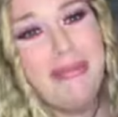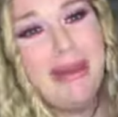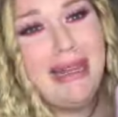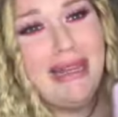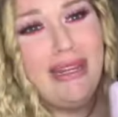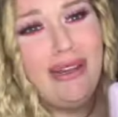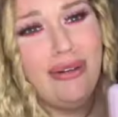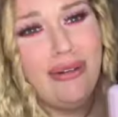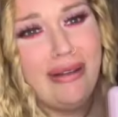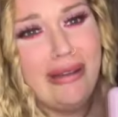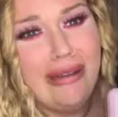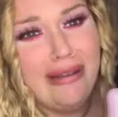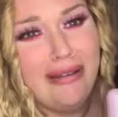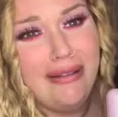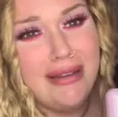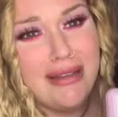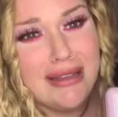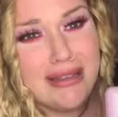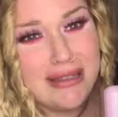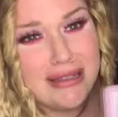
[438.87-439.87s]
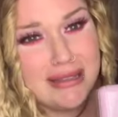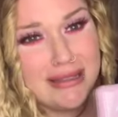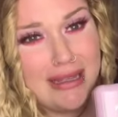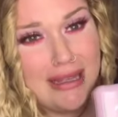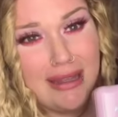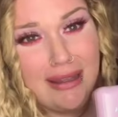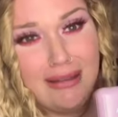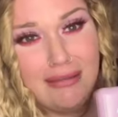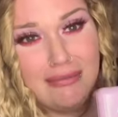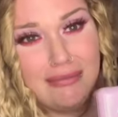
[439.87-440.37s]
mainly got it because
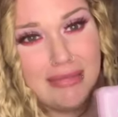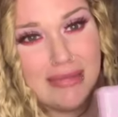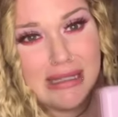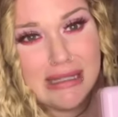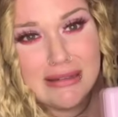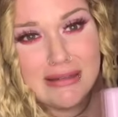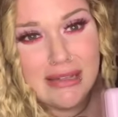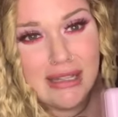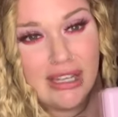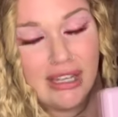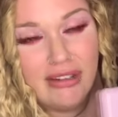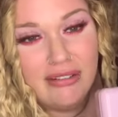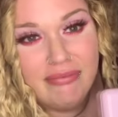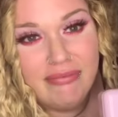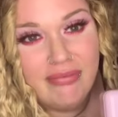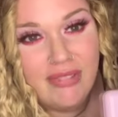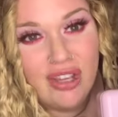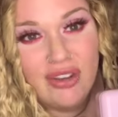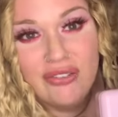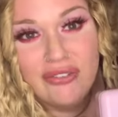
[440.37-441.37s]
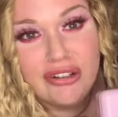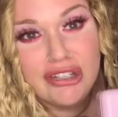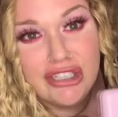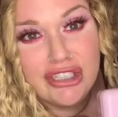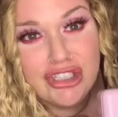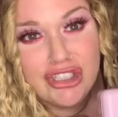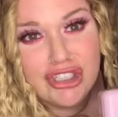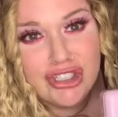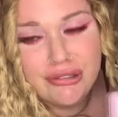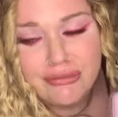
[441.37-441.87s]
it's a
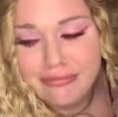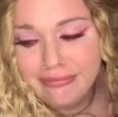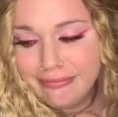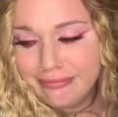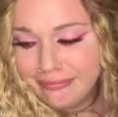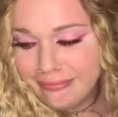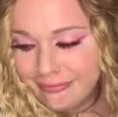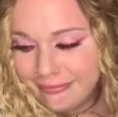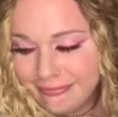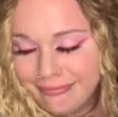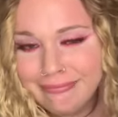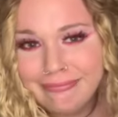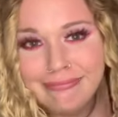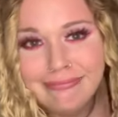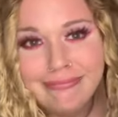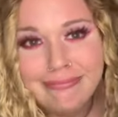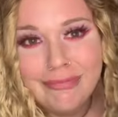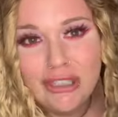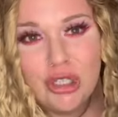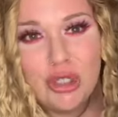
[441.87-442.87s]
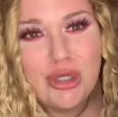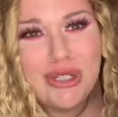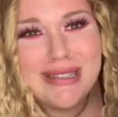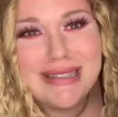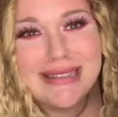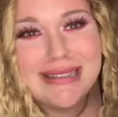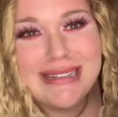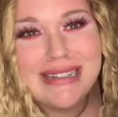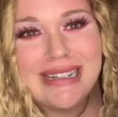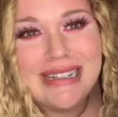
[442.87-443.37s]
fridge. Who
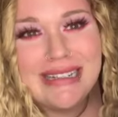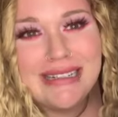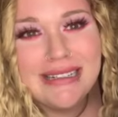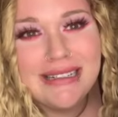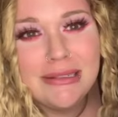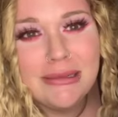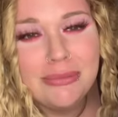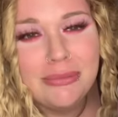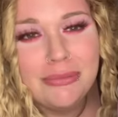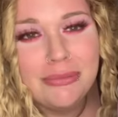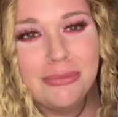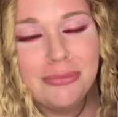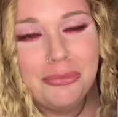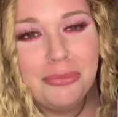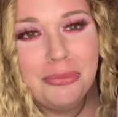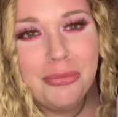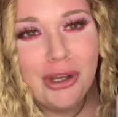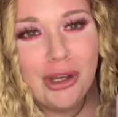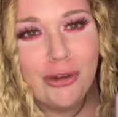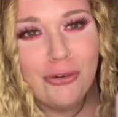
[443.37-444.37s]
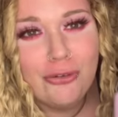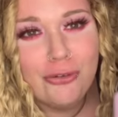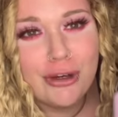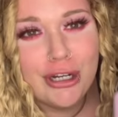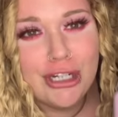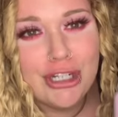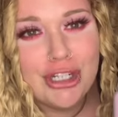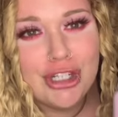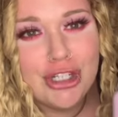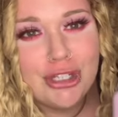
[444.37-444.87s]
doesn't need a
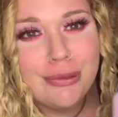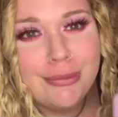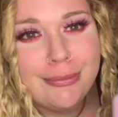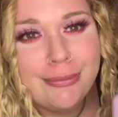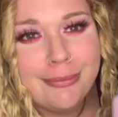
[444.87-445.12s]
fridge?